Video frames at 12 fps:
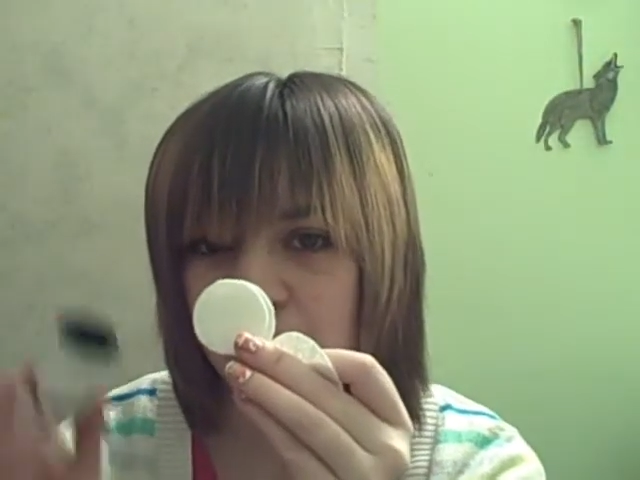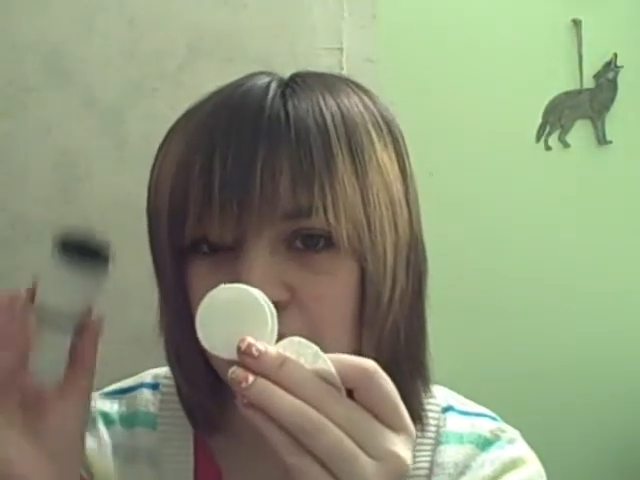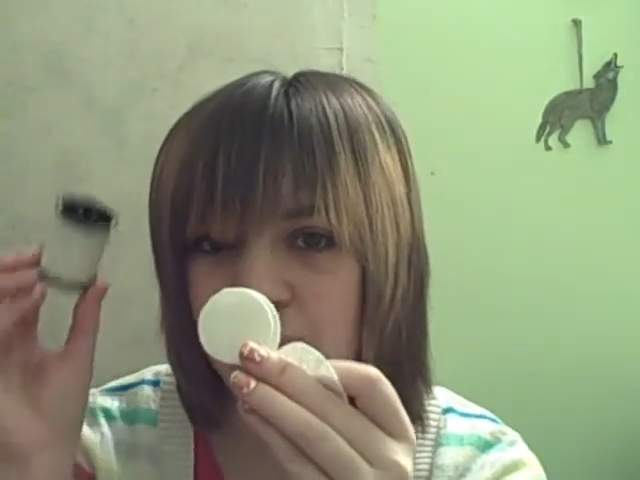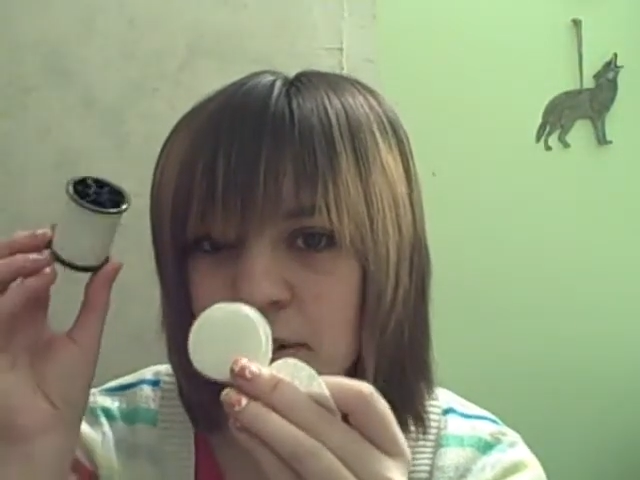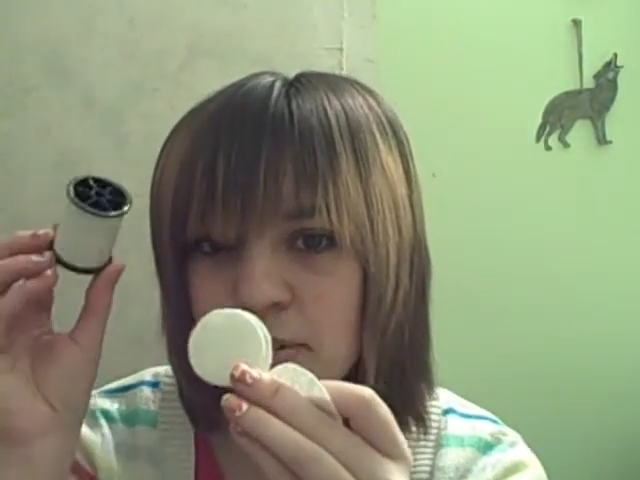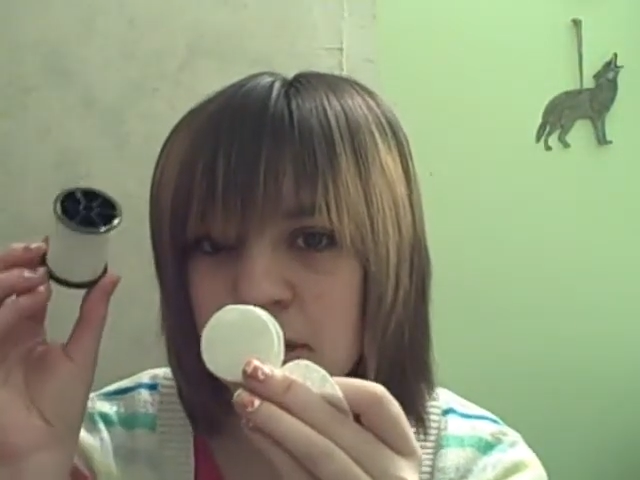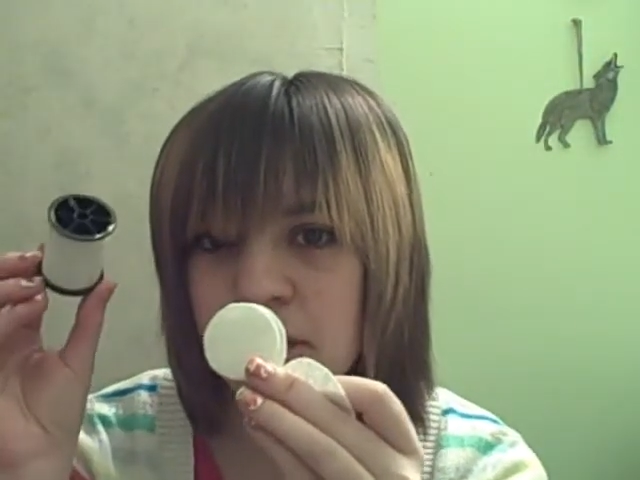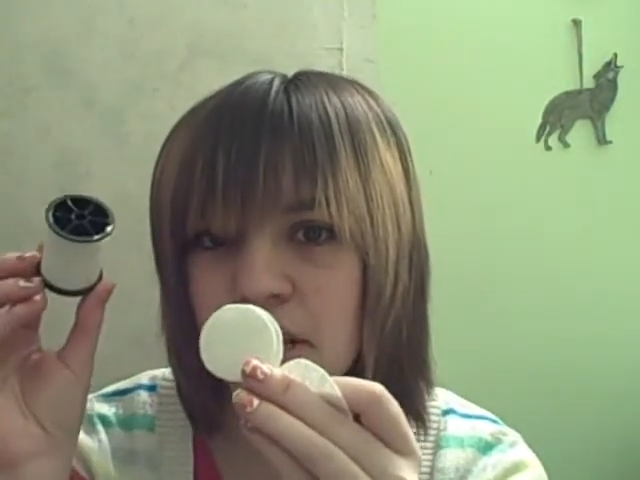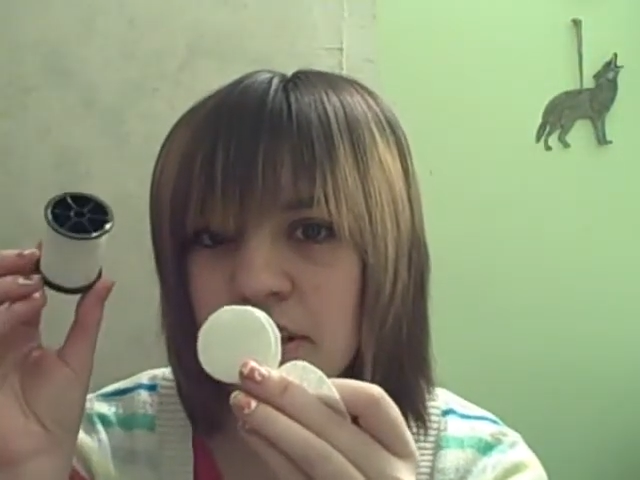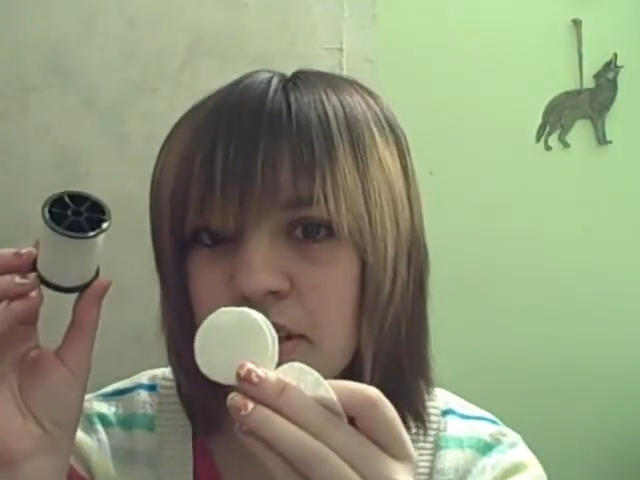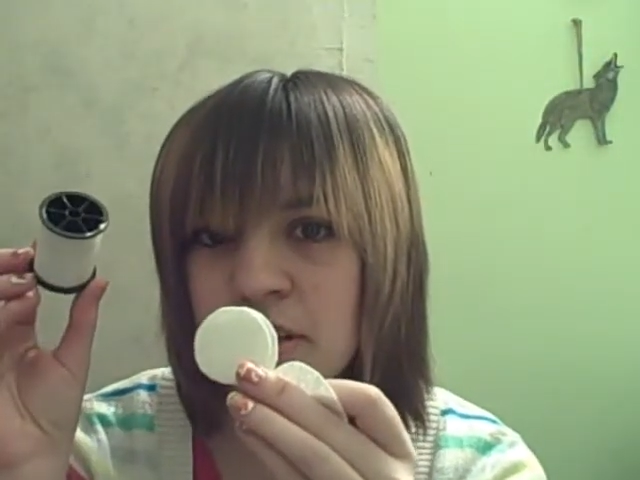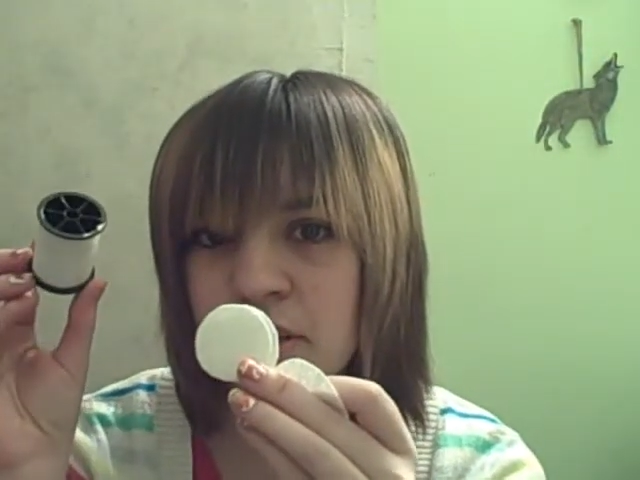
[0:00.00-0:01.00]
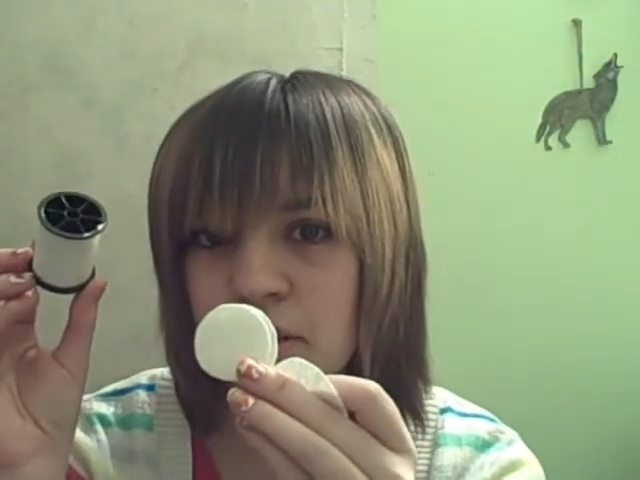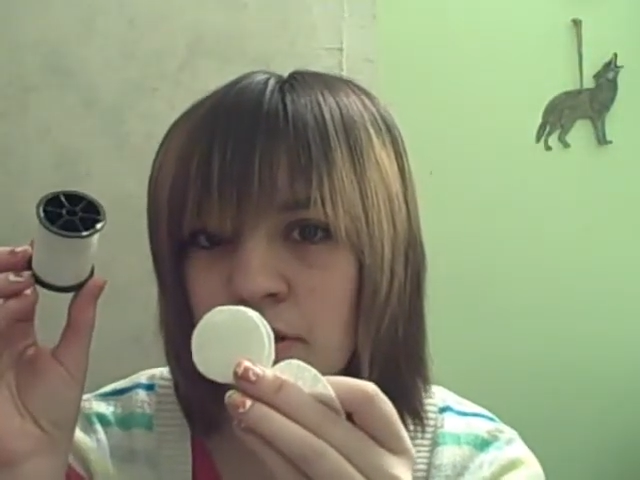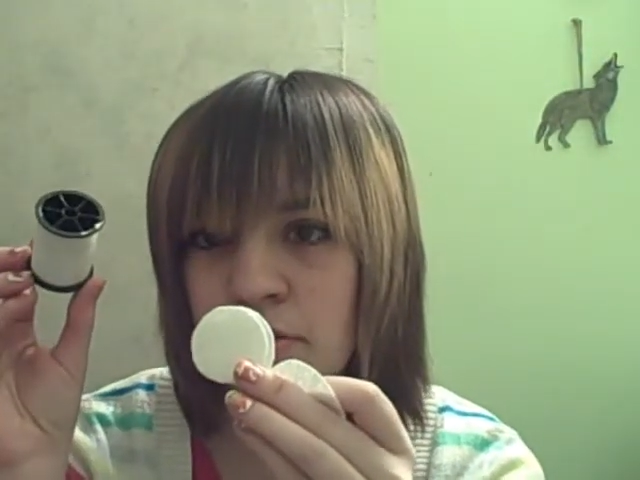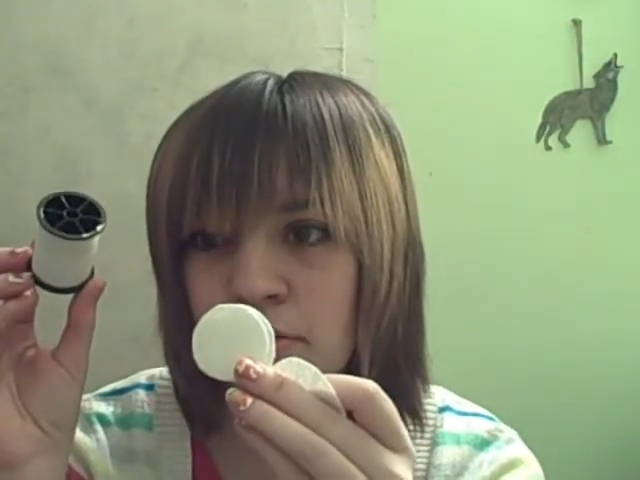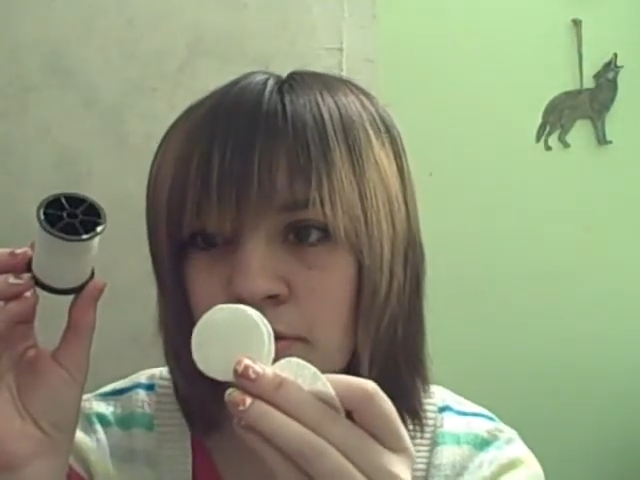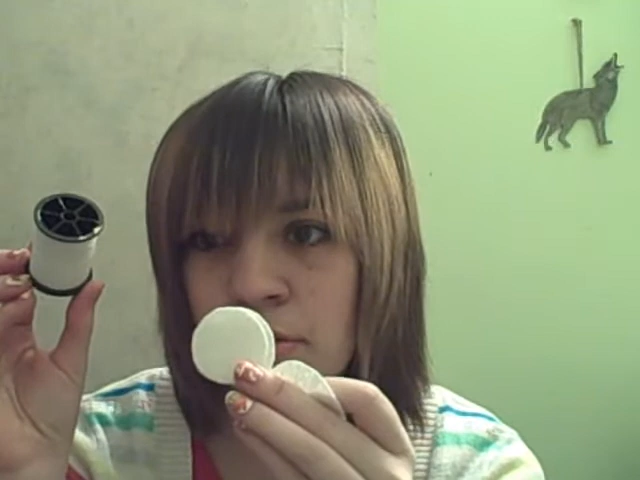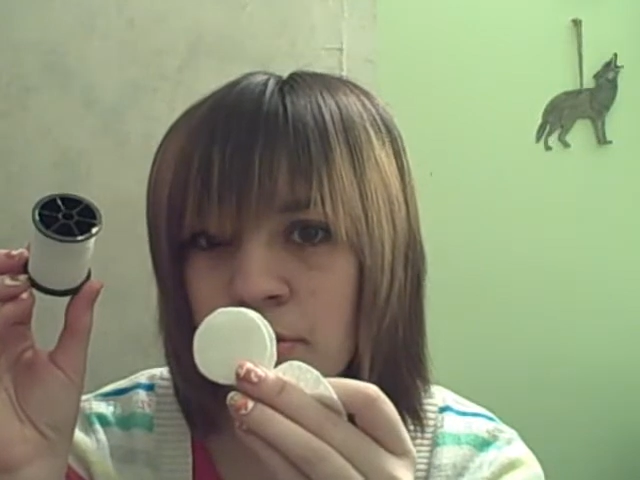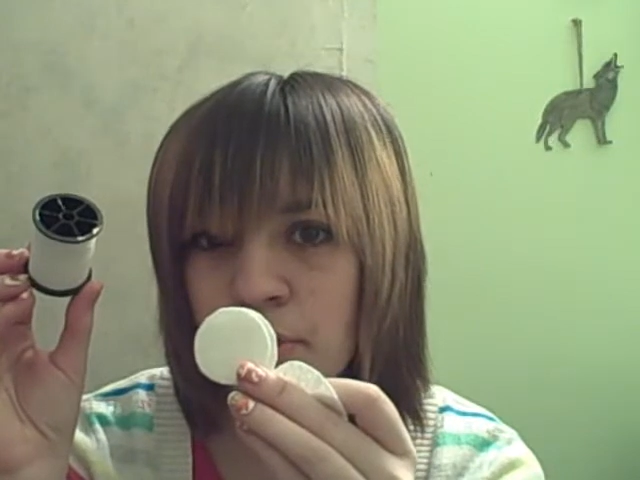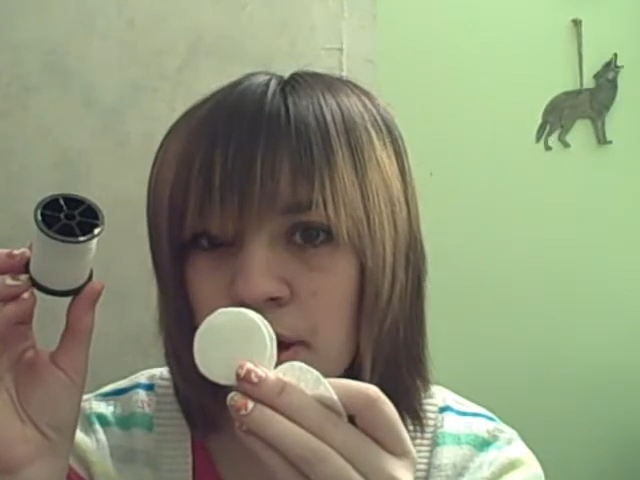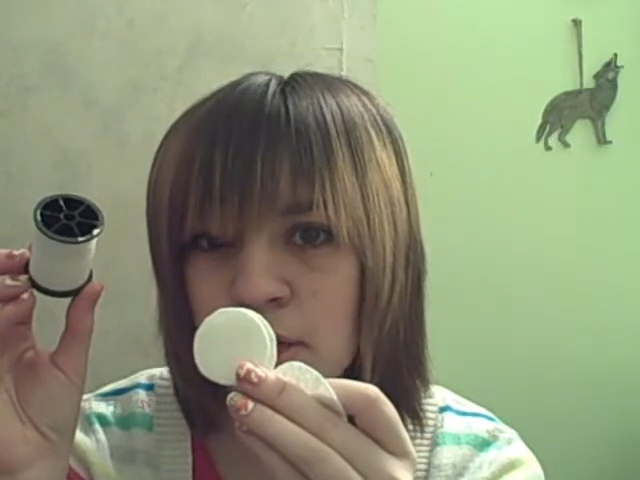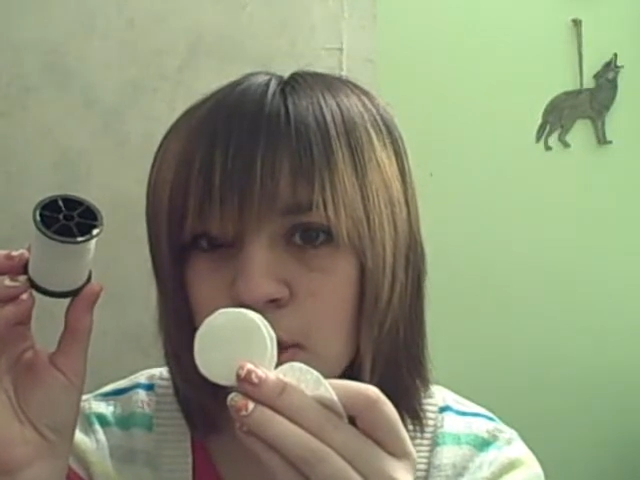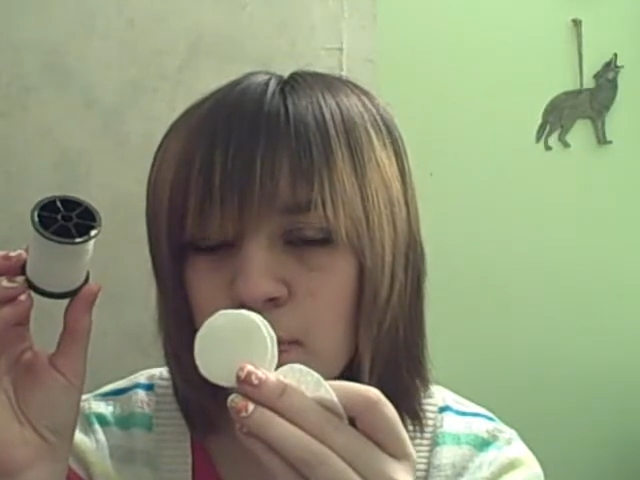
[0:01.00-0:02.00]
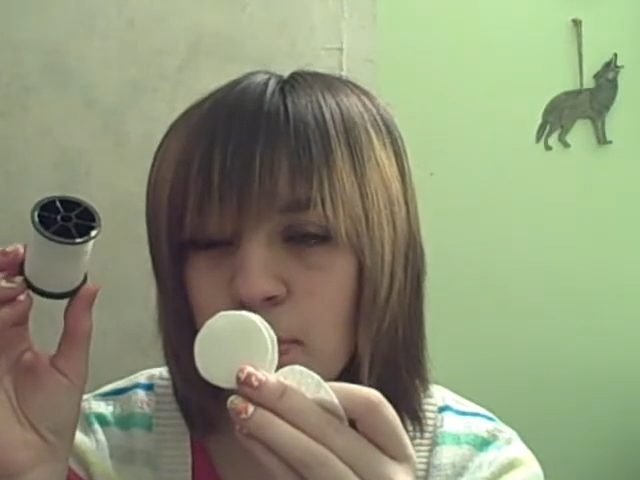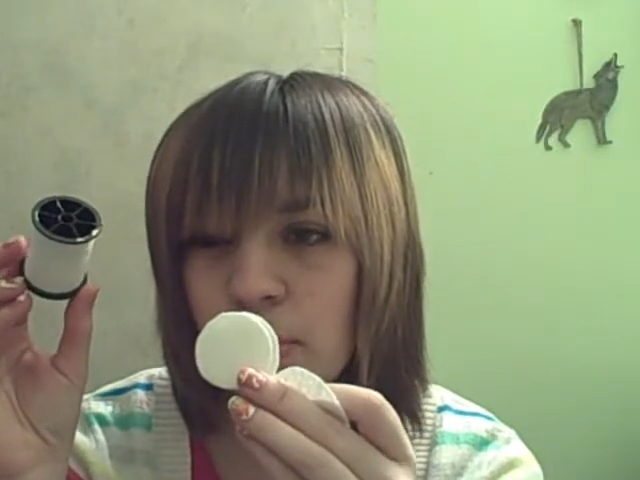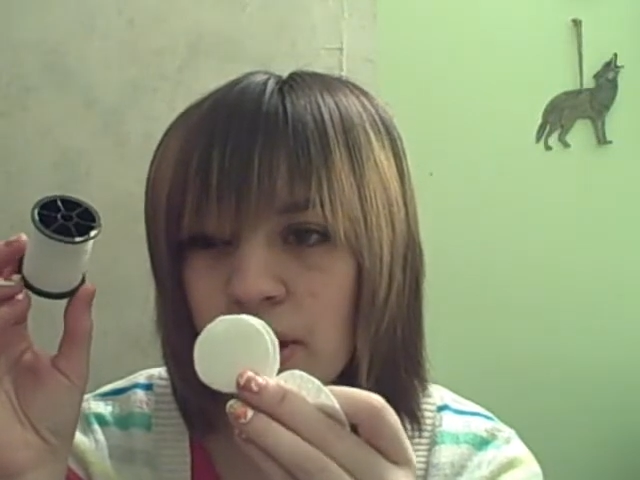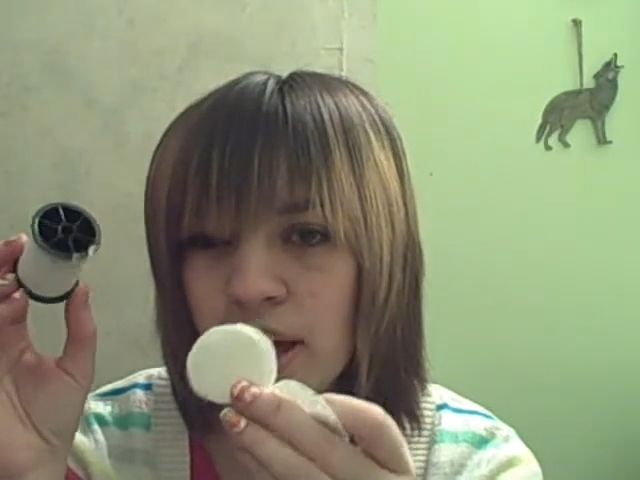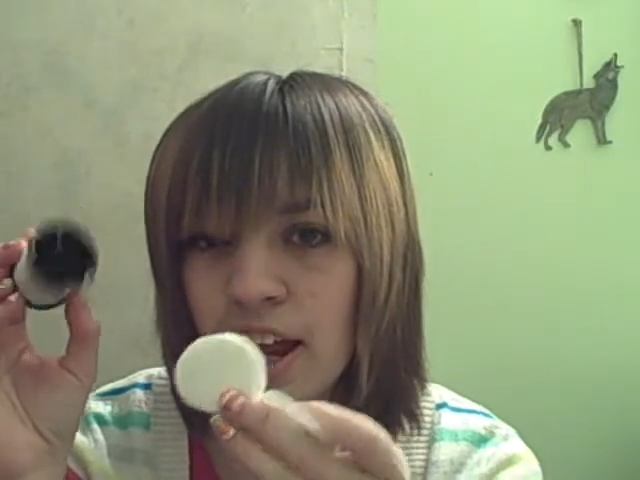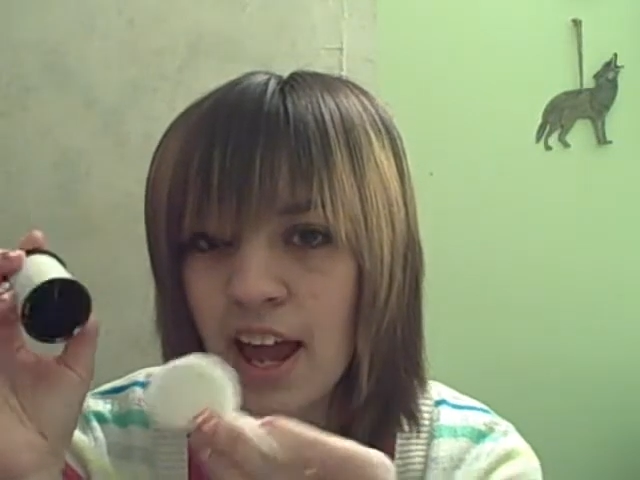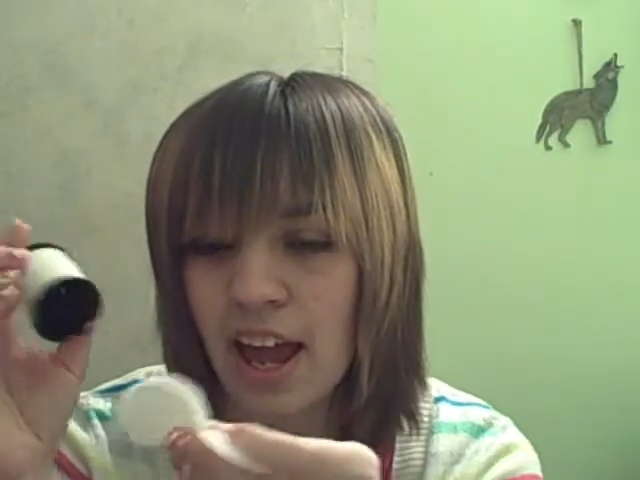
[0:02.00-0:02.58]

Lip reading: all I did was take this thread spool,